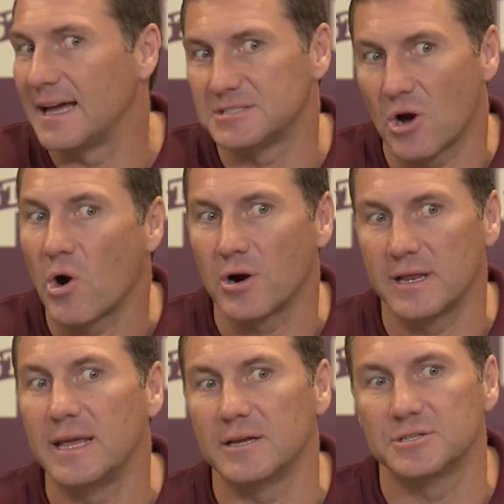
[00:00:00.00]
It's hard
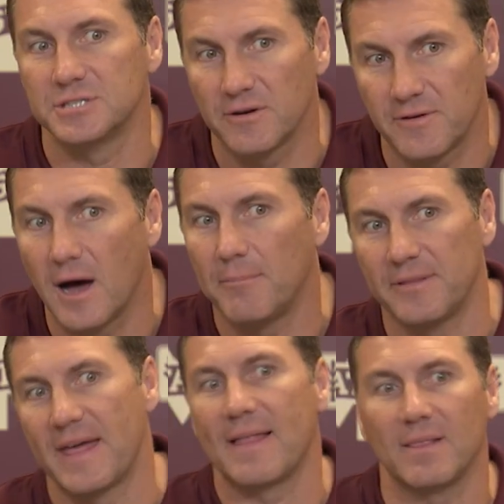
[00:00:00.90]
to get yourself up
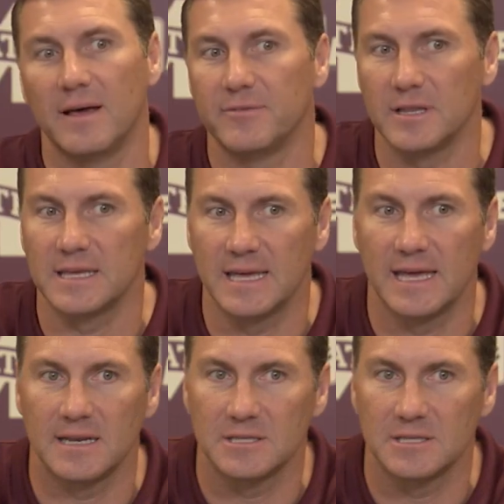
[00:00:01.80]
at that level again.